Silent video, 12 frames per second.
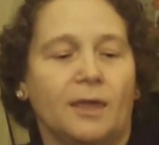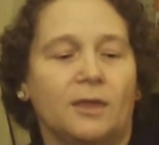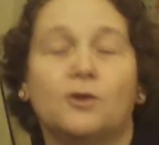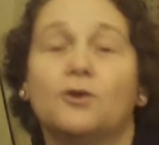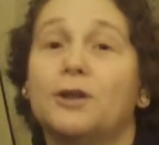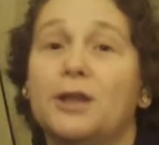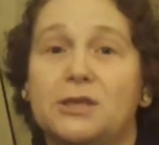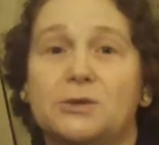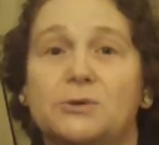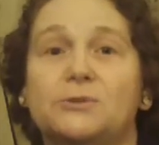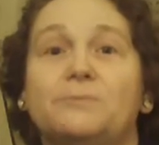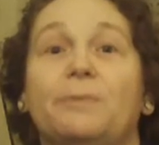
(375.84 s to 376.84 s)
you're gonna
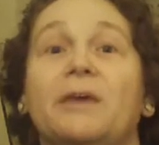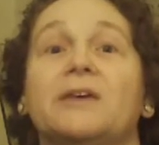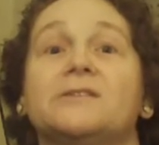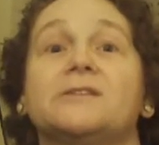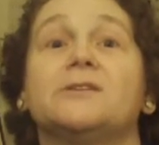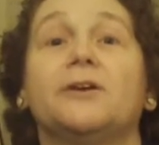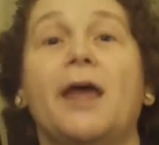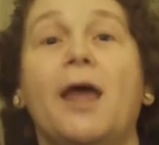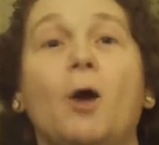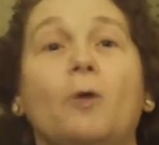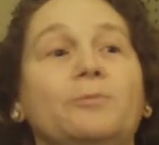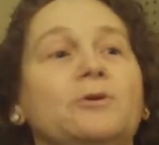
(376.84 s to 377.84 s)
use because it's gonna
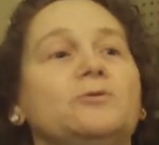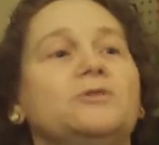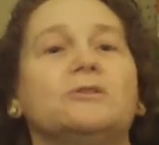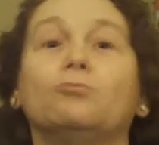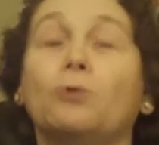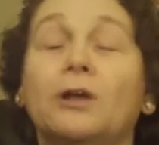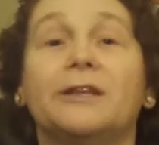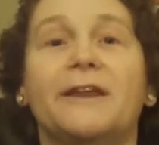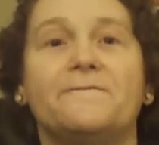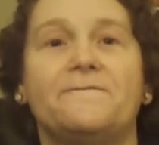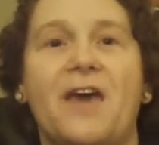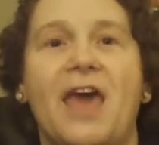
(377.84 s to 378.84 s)
help you to reel it
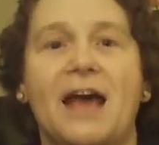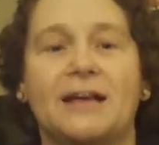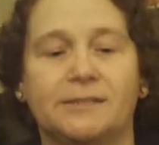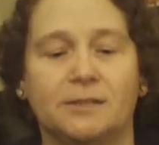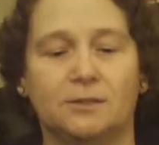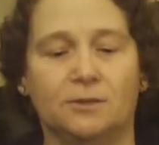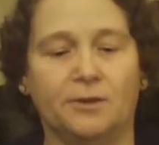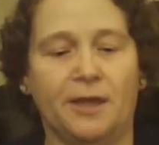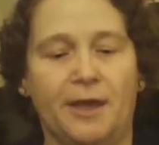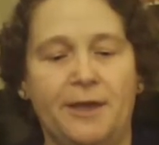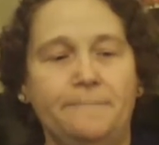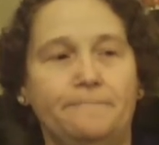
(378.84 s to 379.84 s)
in fast,
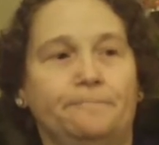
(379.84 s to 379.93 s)
okay?